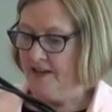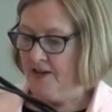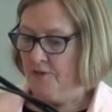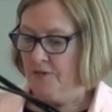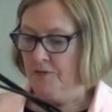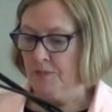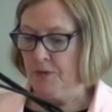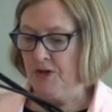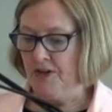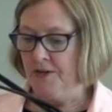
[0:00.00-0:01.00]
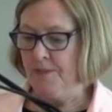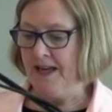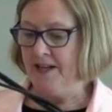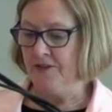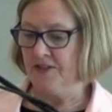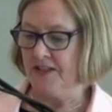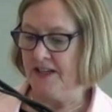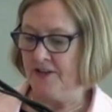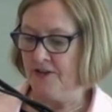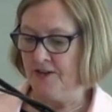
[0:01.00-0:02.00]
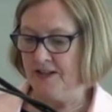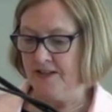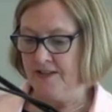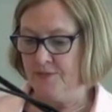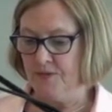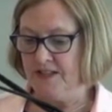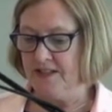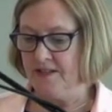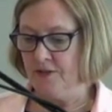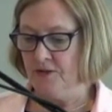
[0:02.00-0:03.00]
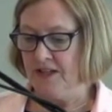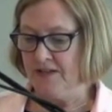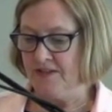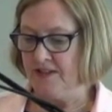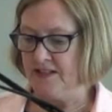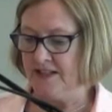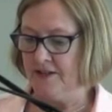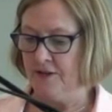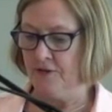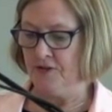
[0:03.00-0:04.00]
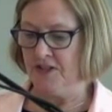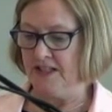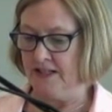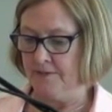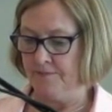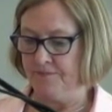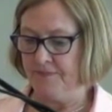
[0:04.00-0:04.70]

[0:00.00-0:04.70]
We were put on a panel together. This was in 2013.